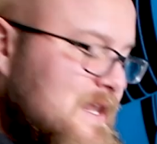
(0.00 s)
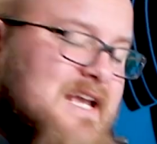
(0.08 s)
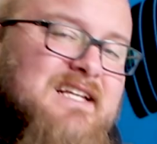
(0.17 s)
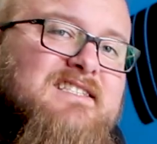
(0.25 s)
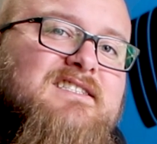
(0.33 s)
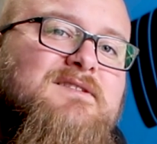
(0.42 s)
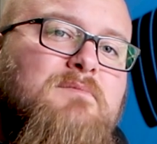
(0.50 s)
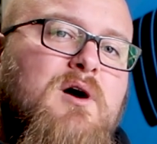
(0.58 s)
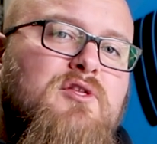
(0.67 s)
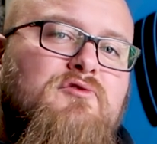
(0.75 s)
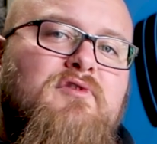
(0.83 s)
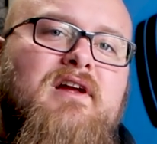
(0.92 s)
is
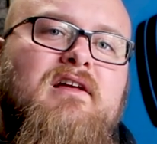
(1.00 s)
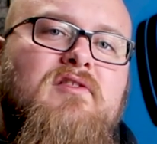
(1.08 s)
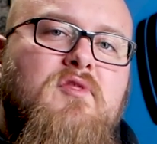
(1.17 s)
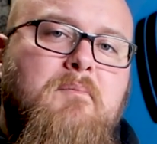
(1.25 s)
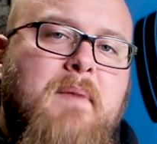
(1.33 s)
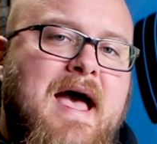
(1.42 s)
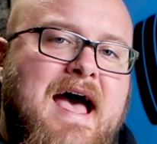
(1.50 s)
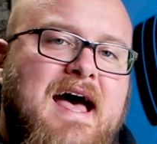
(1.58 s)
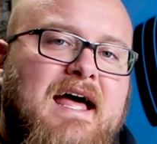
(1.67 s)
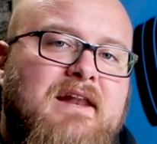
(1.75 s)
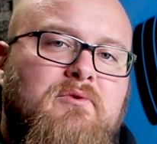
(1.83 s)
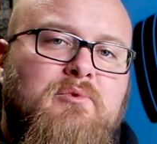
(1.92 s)
smothering the
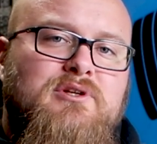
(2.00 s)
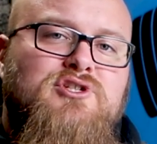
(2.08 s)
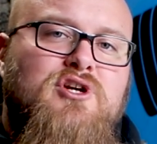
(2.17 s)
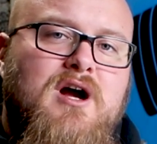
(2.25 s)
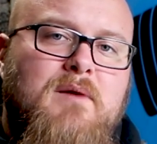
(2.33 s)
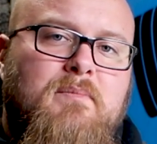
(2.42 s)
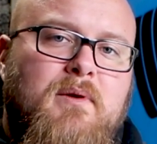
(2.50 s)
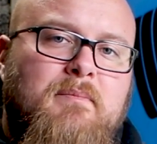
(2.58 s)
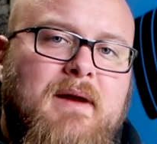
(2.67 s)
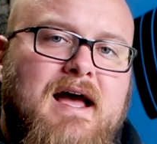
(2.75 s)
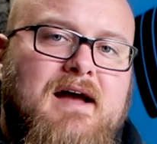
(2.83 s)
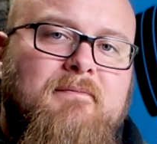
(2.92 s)
pad with your upper
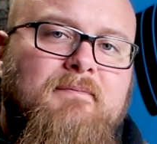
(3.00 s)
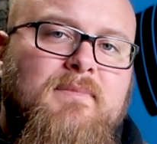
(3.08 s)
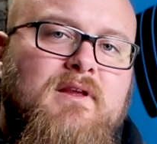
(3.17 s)
back.